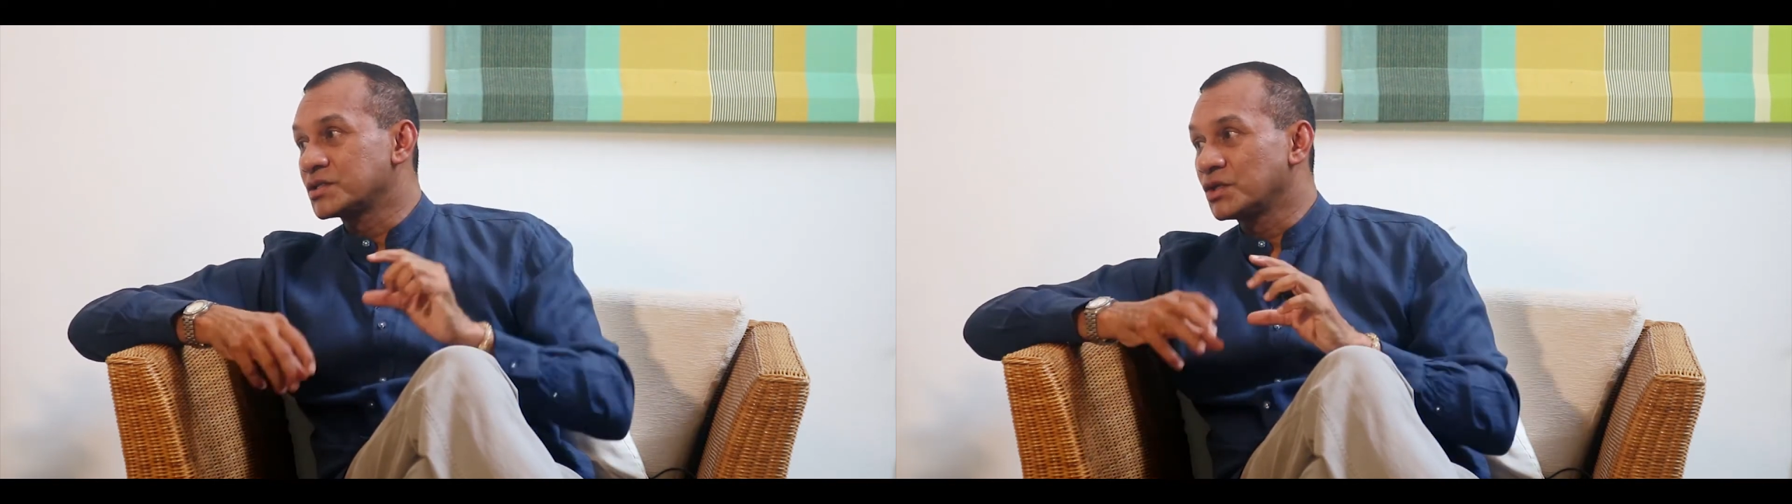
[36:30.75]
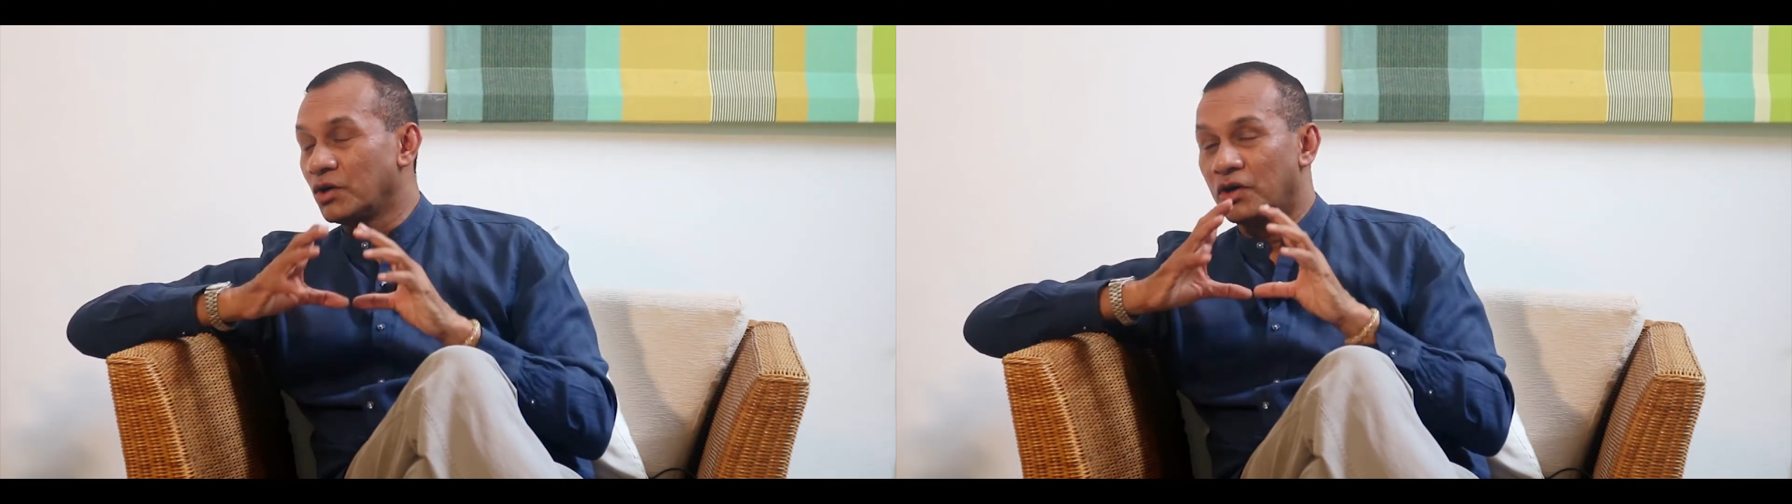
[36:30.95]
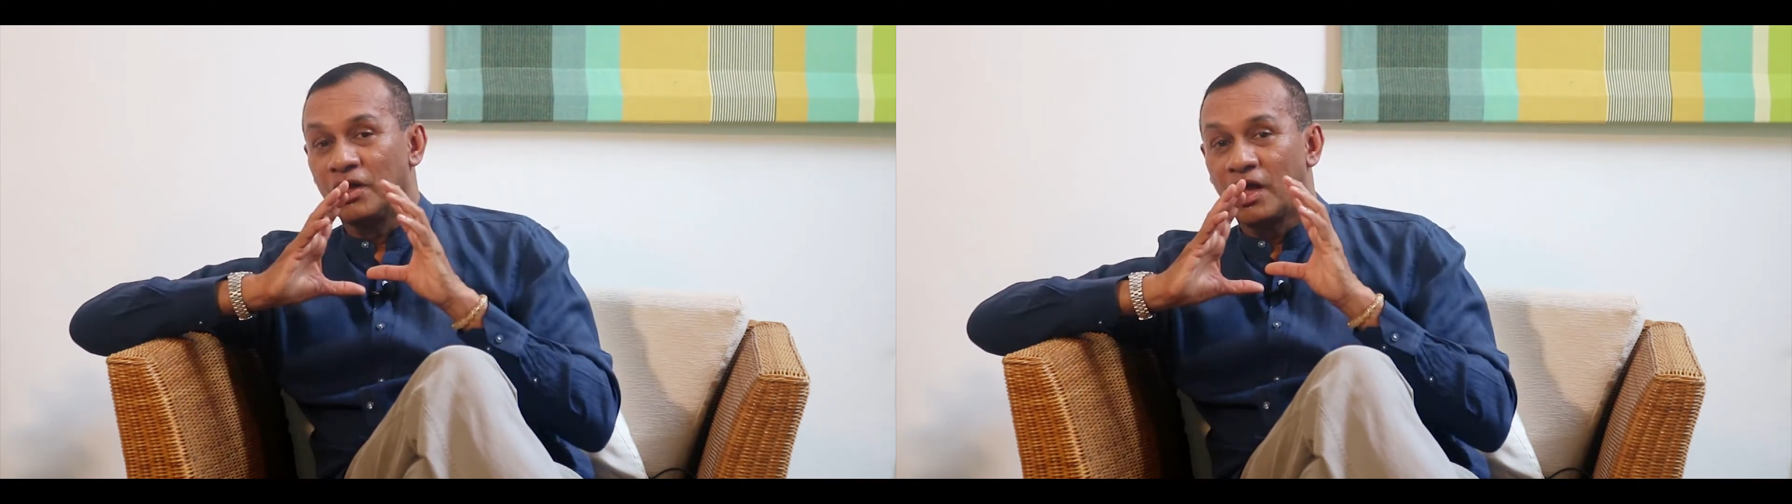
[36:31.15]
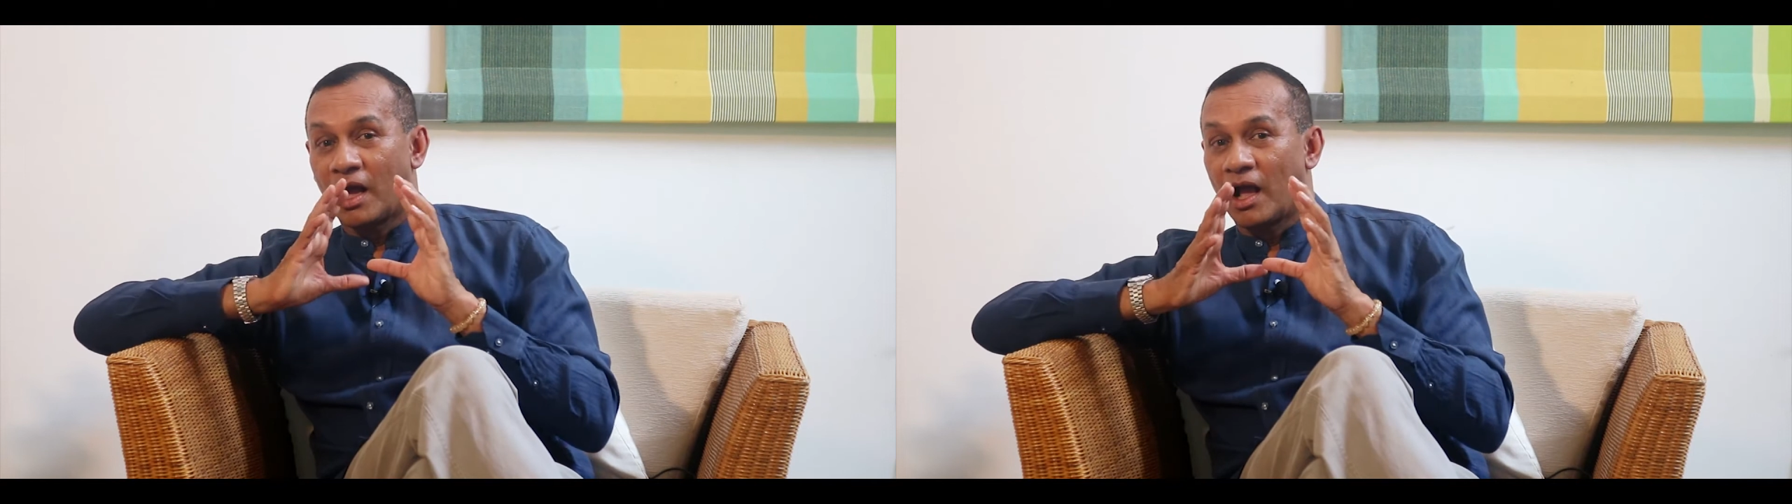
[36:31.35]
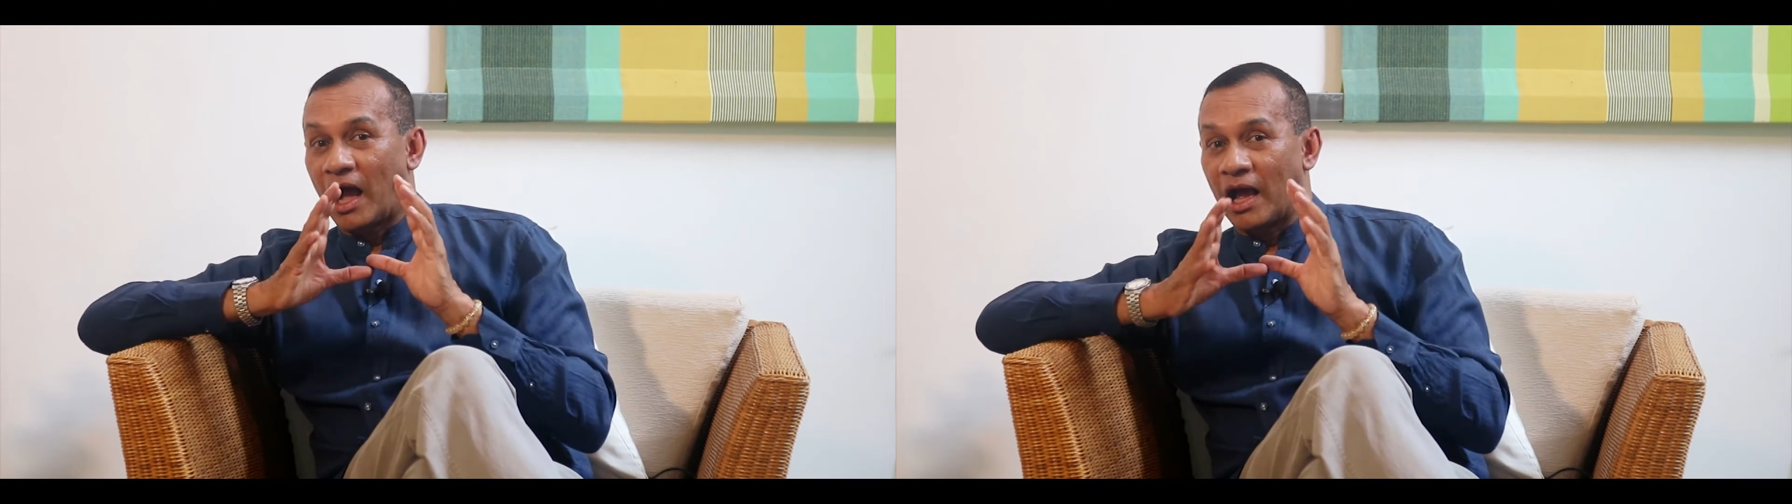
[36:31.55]
So
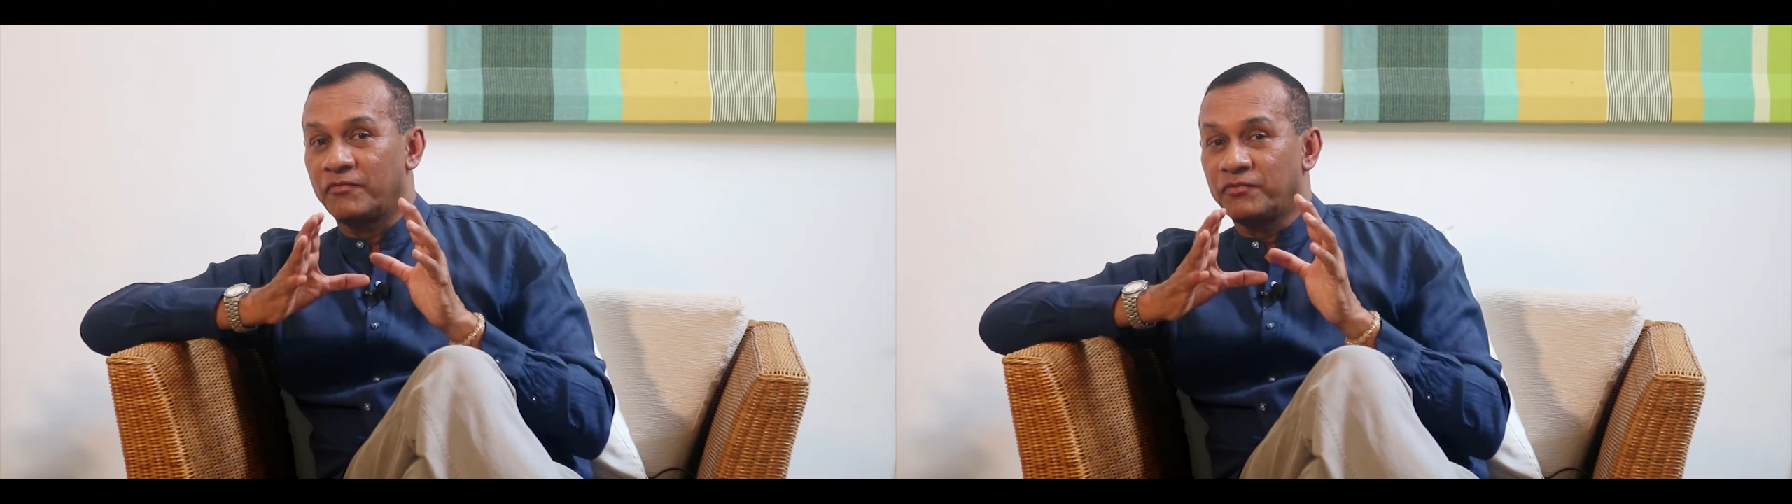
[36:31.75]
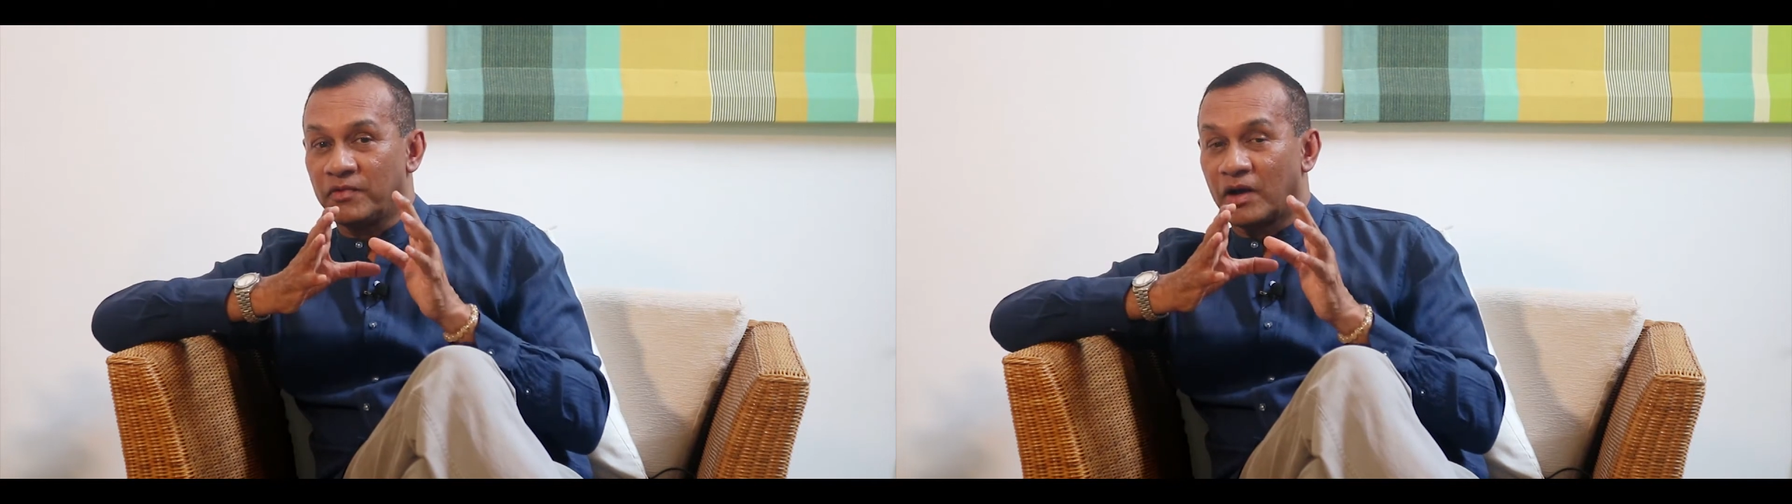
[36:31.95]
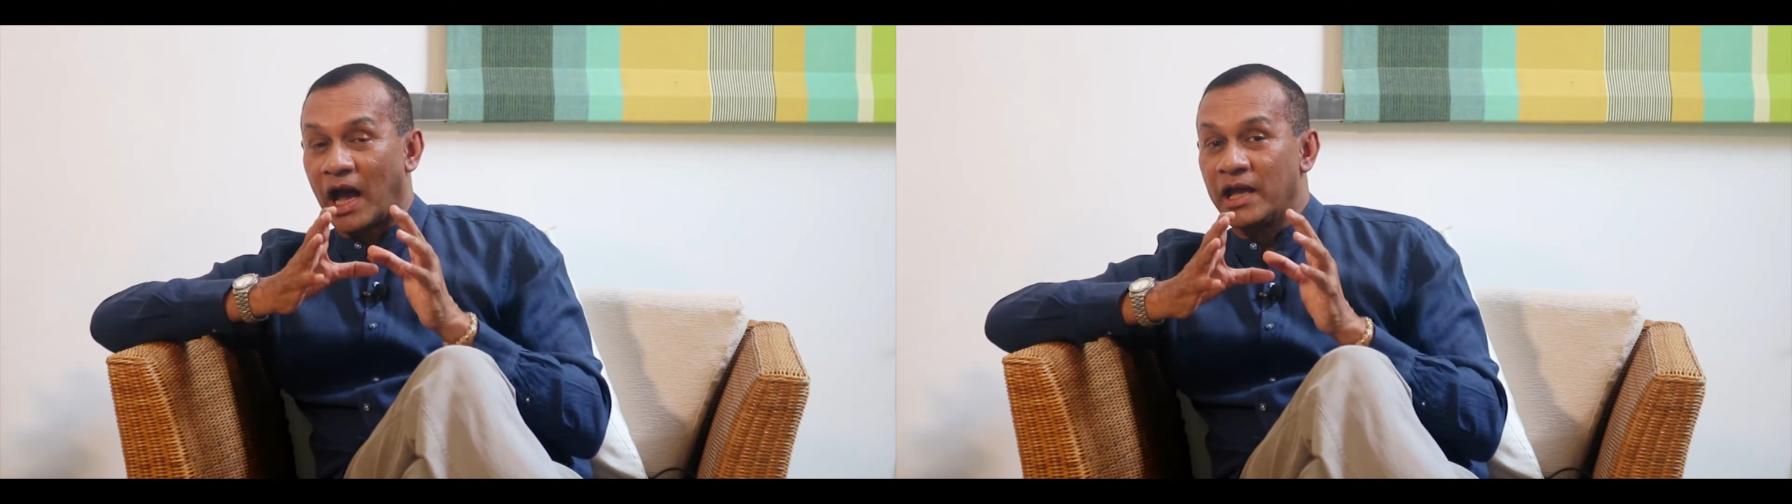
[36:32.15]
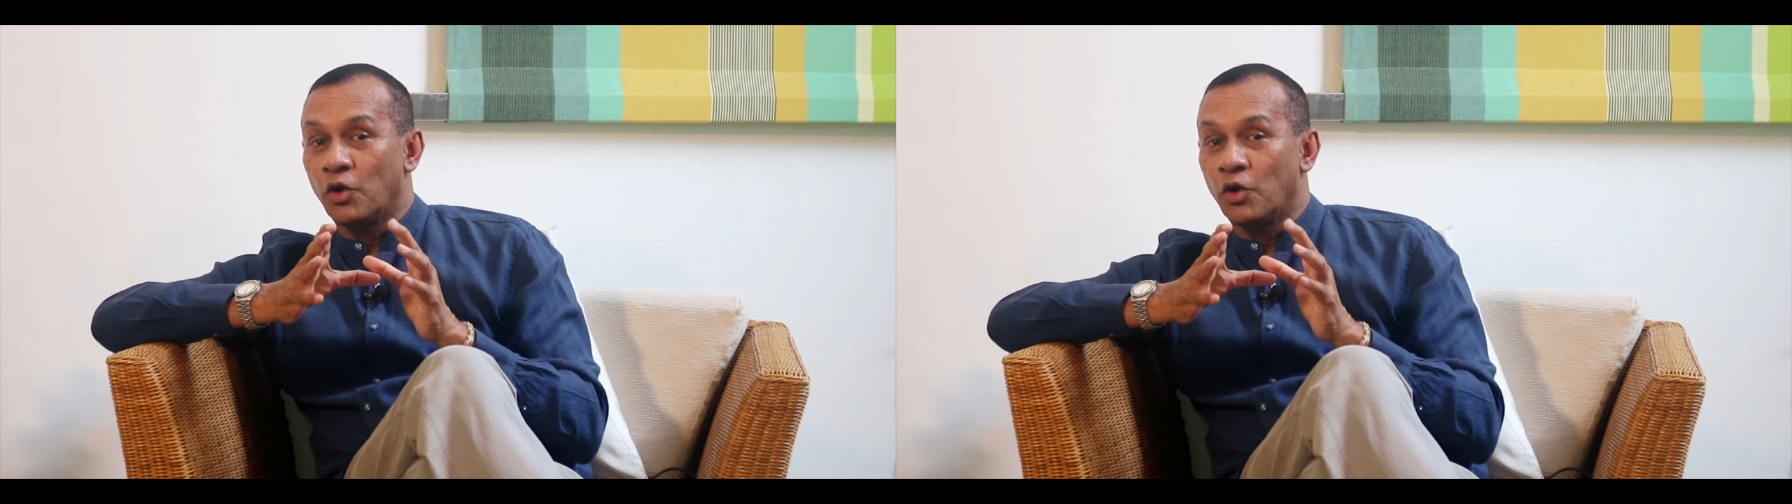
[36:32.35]
I